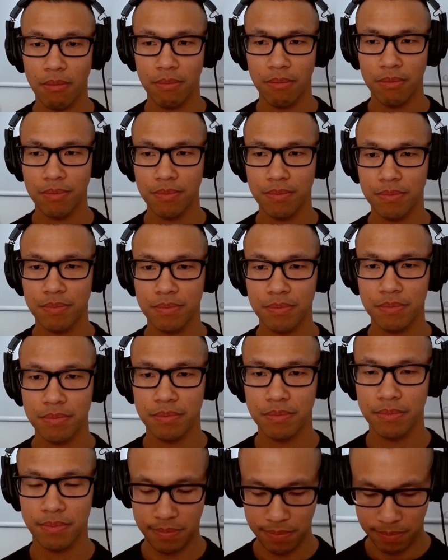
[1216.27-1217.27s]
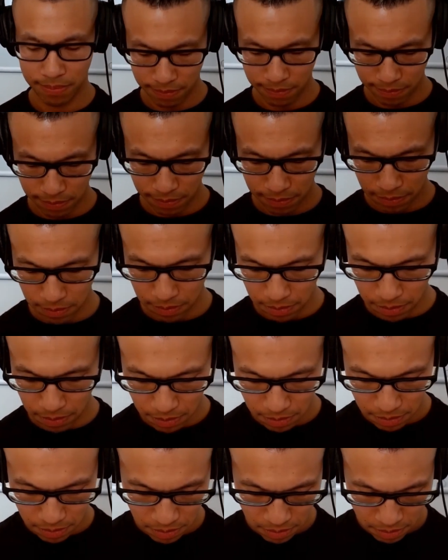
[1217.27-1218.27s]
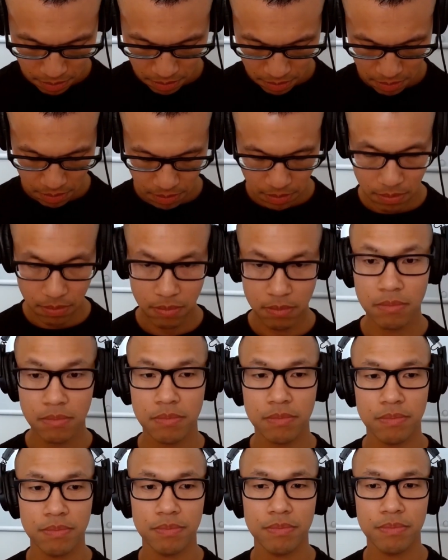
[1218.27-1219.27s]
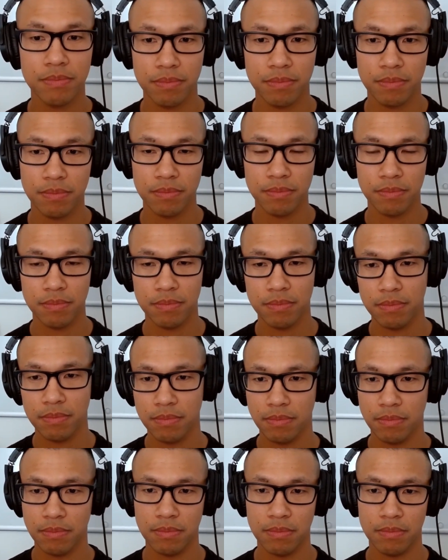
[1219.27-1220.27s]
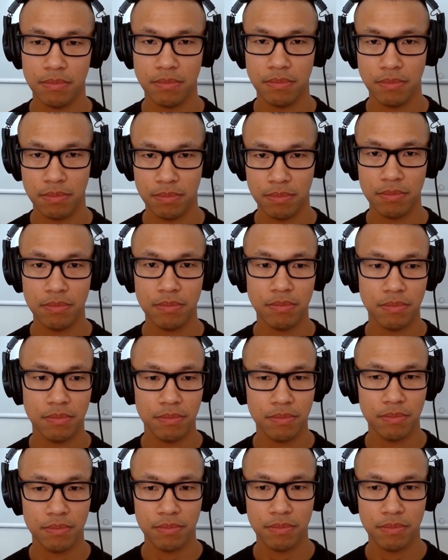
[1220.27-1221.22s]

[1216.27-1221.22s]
This person isn't speaking.